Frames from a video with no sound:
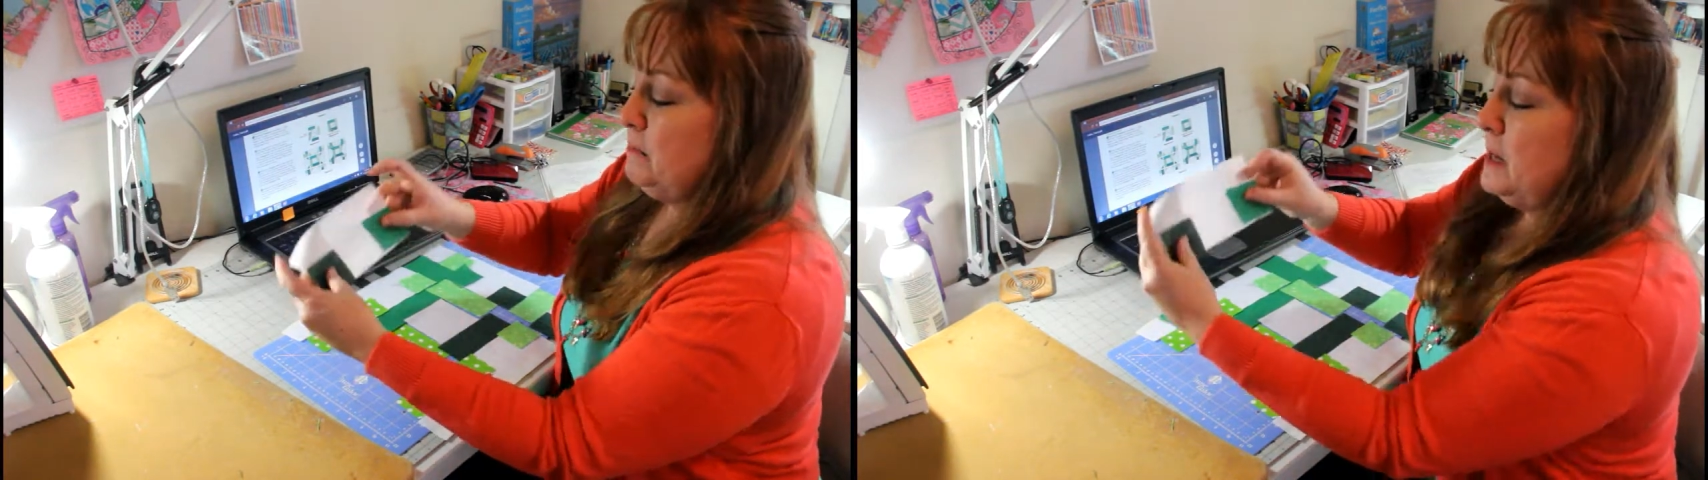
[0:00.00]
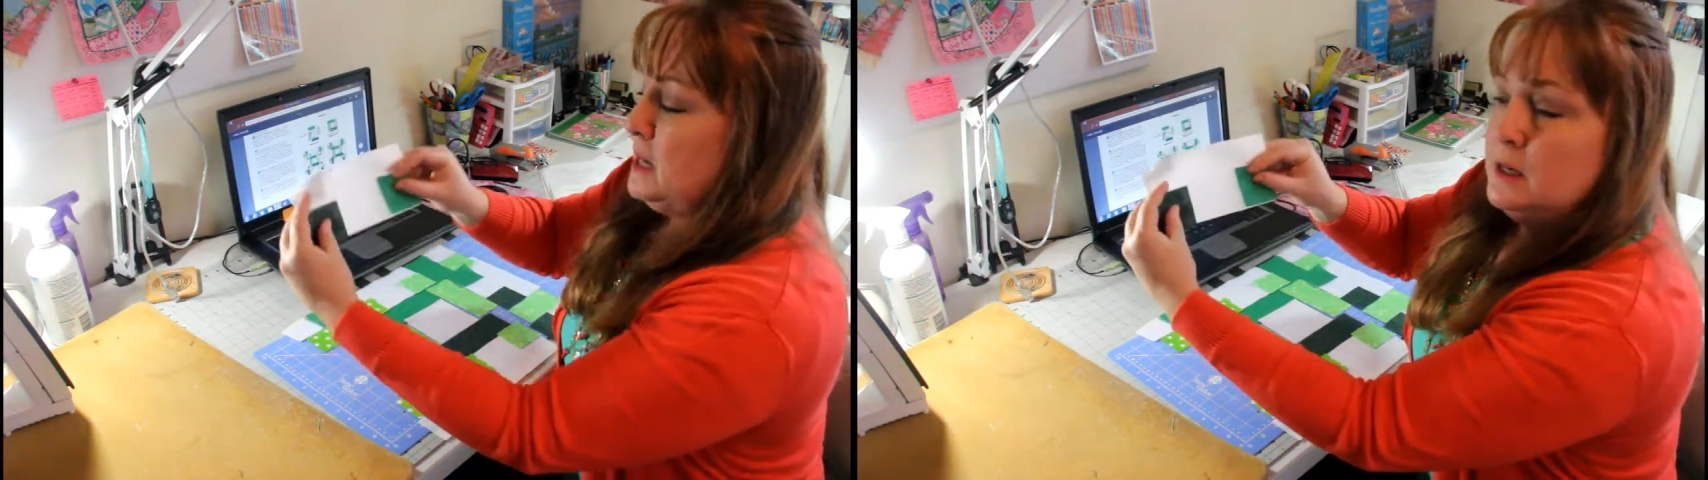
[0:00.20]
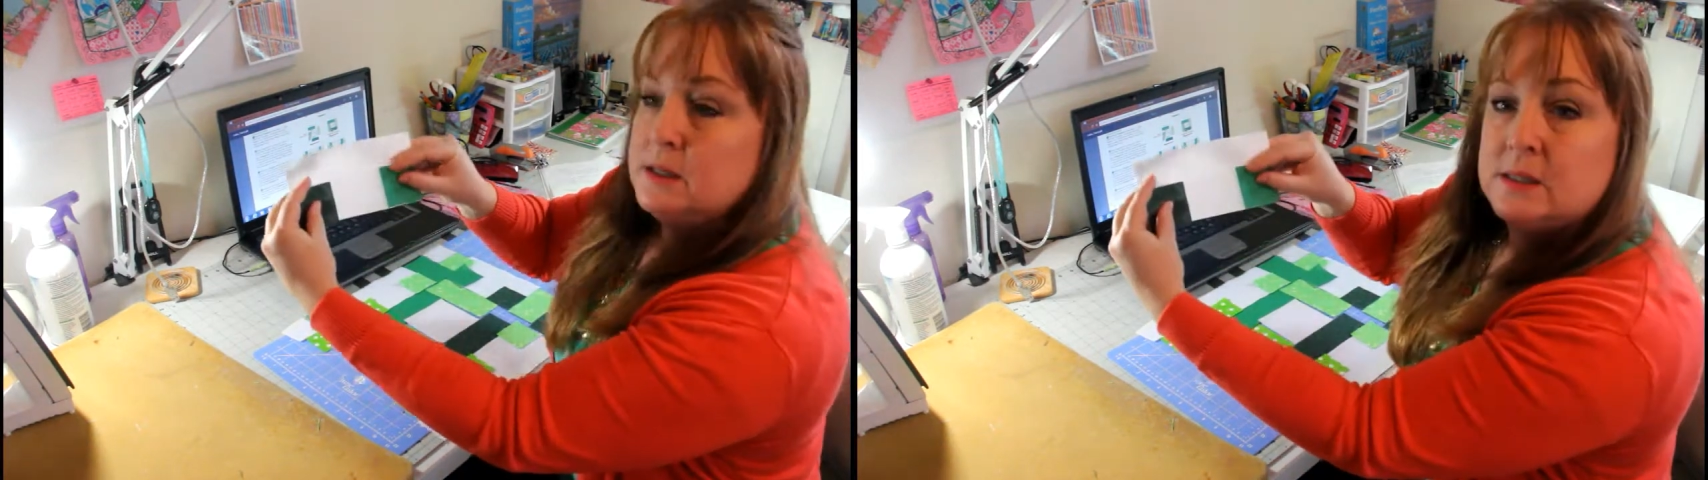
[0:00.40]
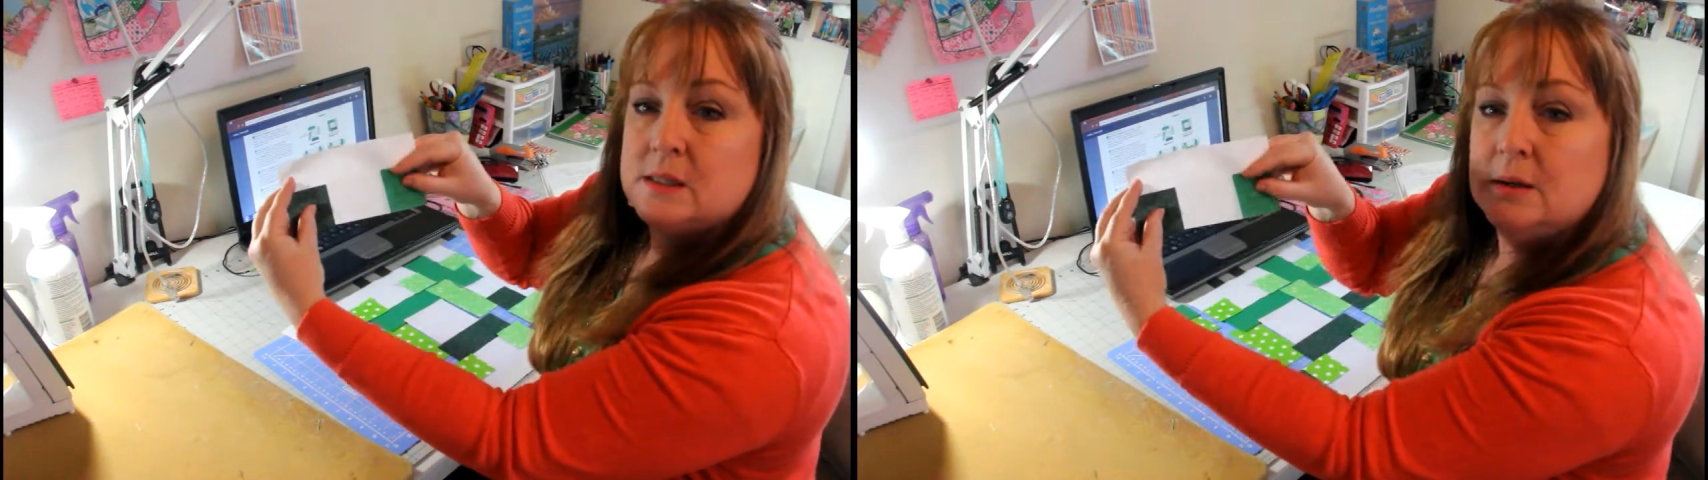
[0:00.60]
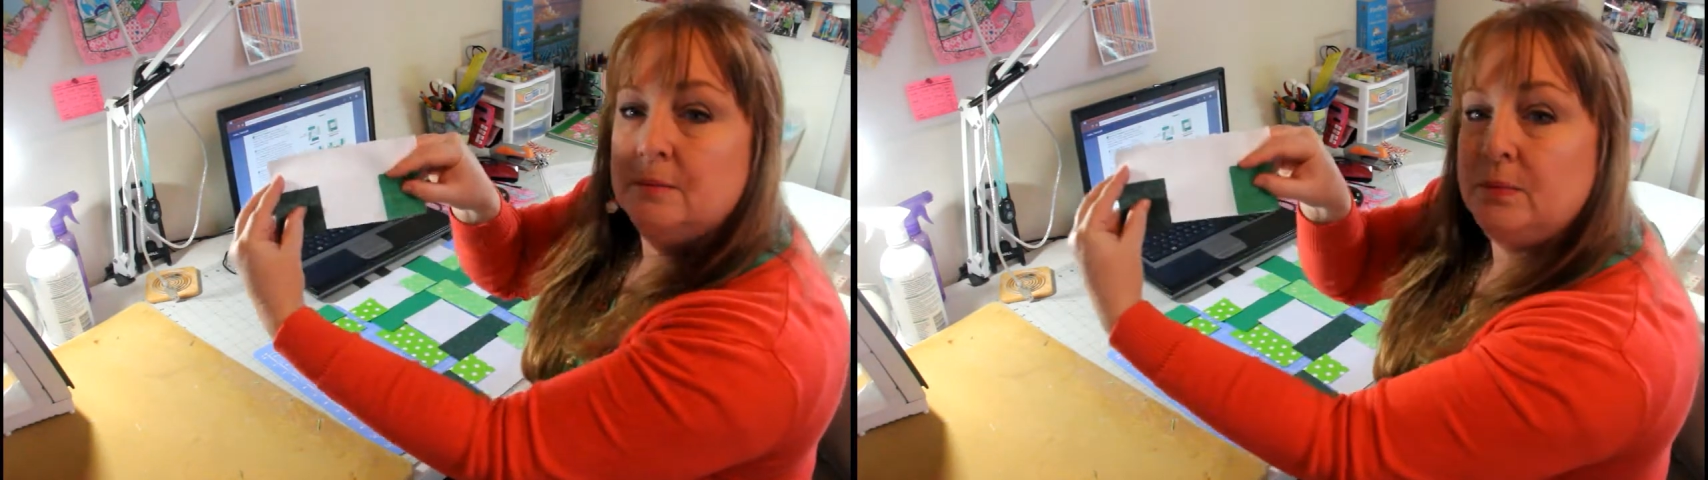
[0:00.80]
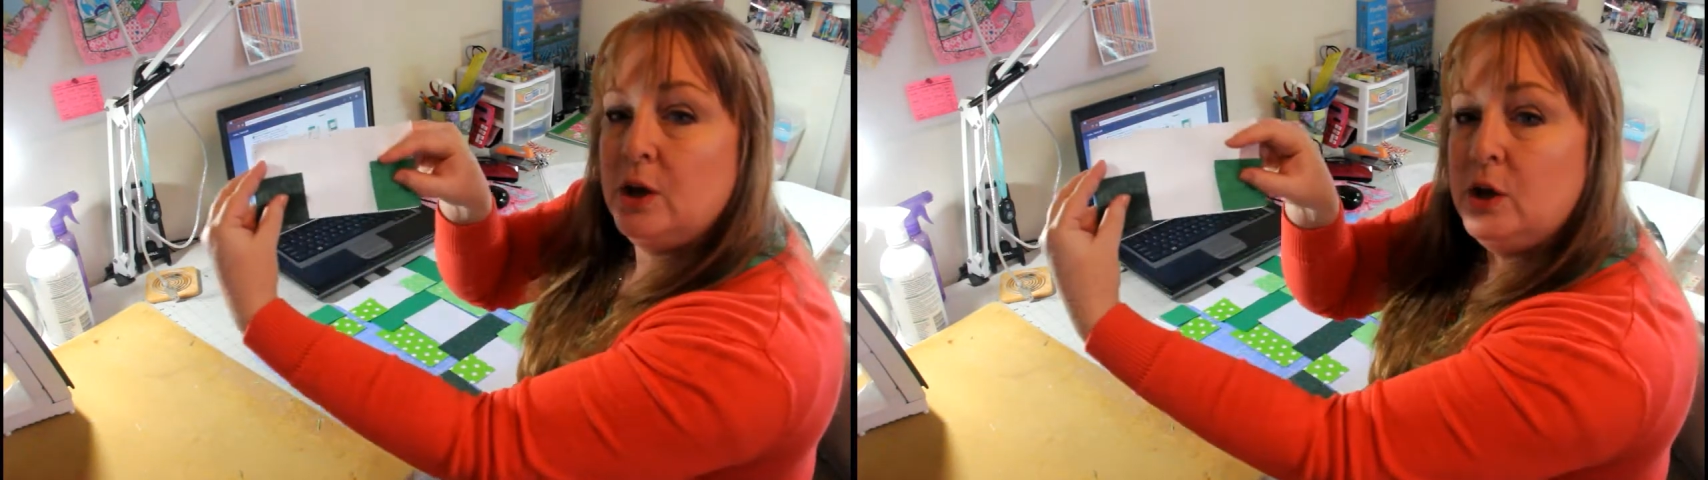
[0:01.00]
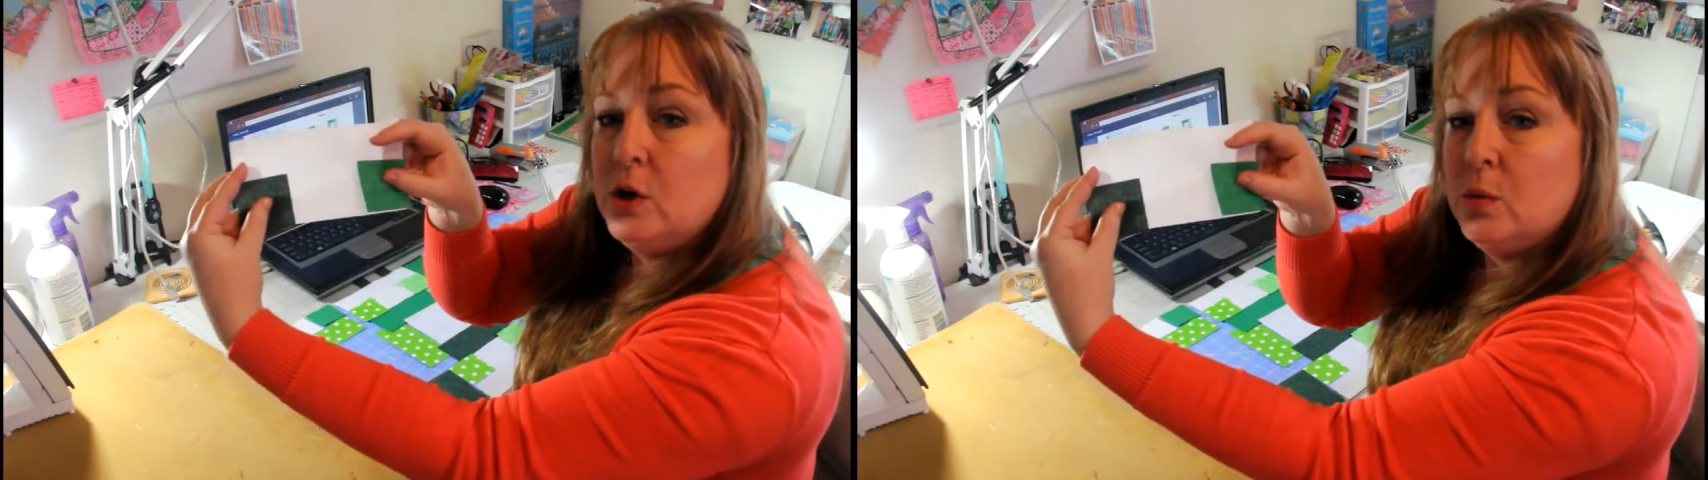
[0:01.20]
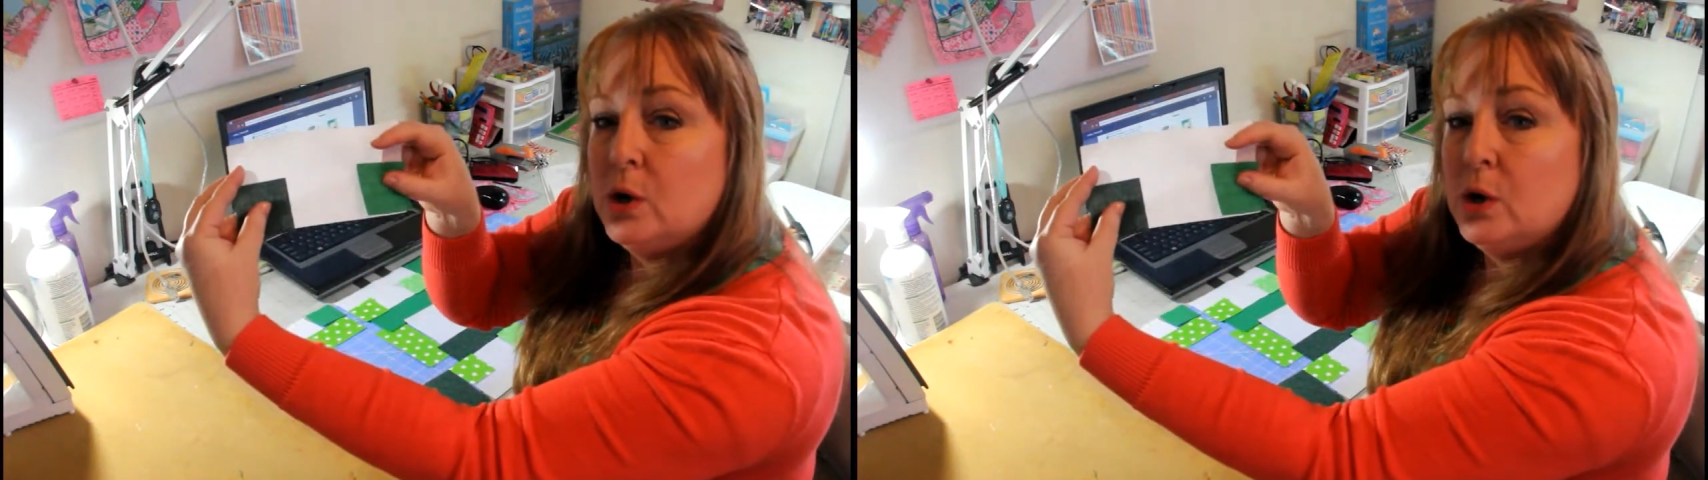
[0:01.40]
piece, you